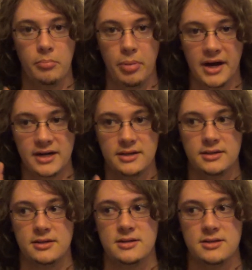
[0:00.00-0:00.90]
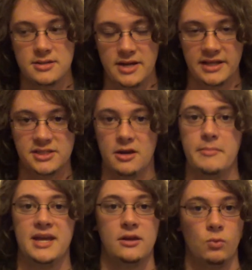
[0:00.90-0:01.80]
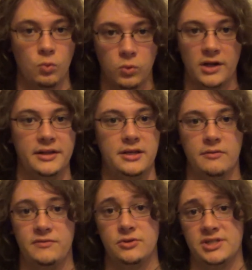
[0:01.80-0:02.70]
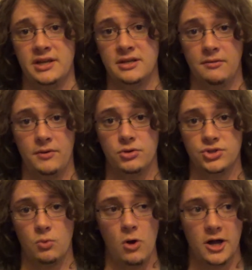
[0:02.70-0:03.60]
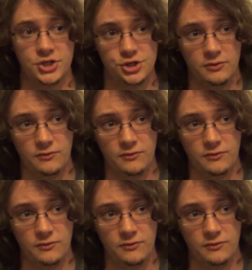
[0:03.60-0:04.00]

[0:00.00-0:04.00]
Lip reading: but it's going to make it really confusing and difficult to watch